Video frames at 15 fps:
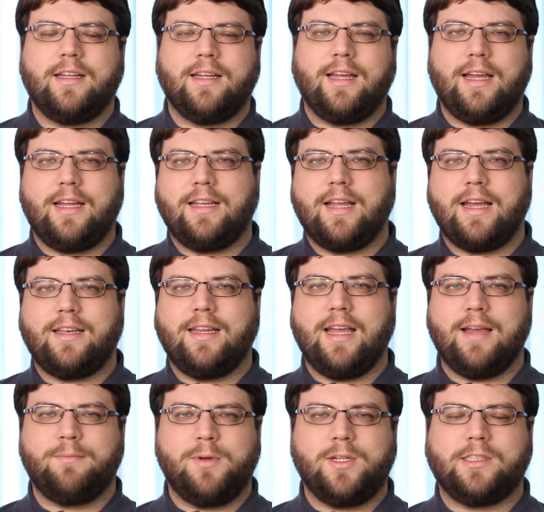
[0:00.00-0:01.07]
and that
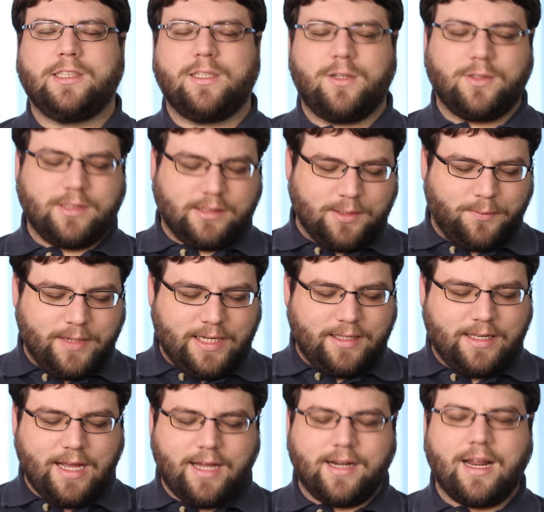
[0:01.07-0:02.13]
the image looks the way
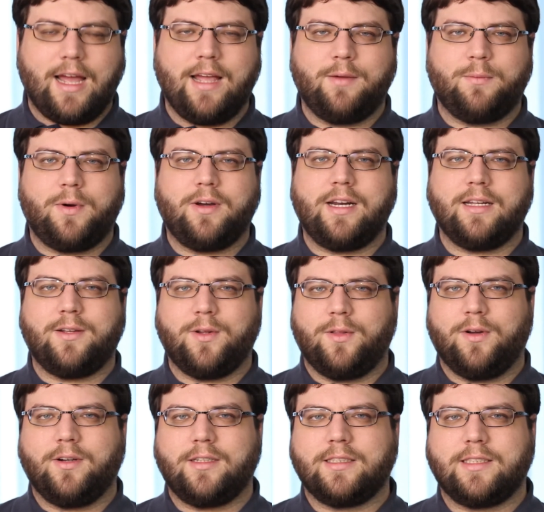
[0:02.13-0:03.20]
that I want it to
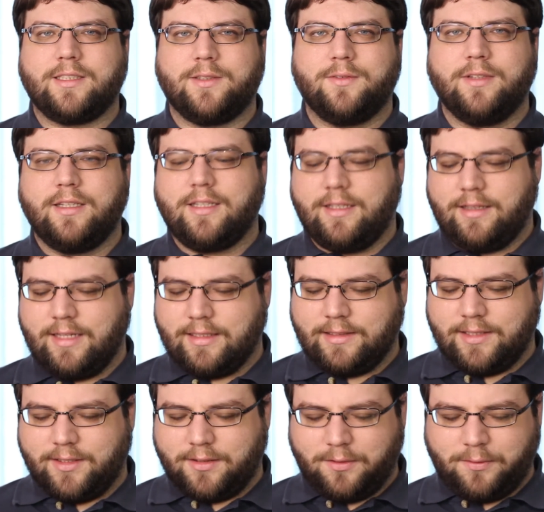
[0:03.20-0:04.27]
look. So that's a